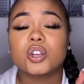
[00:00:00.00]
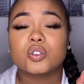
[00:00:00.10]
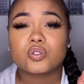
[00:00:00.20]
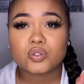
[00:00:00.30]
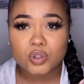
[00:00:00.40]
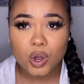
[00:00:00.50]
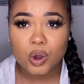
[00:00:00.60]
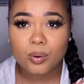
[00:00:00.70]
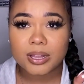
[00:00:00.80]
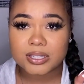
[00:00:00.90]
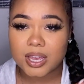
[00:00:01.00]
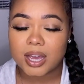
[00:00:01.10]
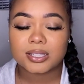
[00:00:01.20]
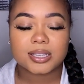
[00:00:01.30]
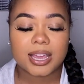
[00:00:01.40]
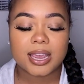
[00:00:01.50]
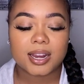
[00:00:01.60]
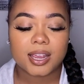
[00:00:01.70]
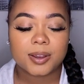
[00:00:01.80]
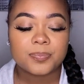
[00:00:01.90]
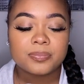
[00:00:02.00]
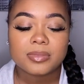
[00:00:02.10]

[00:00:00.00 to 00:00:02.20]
So intoxicating.